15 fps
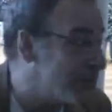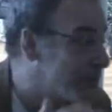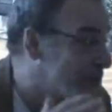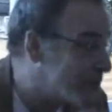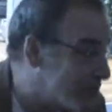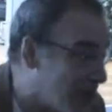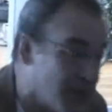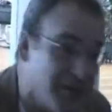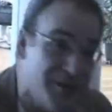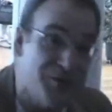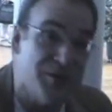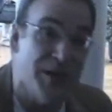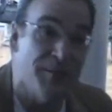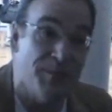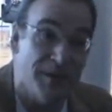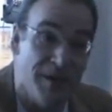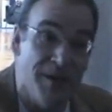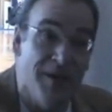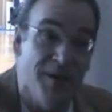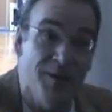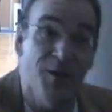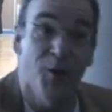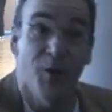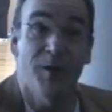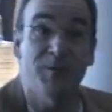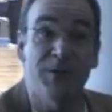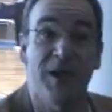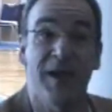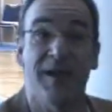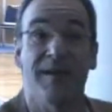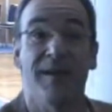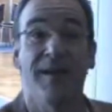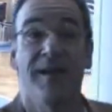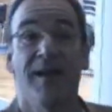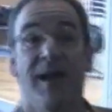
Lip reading: Brothers or Charlie Chaplin? You know what I'm saying?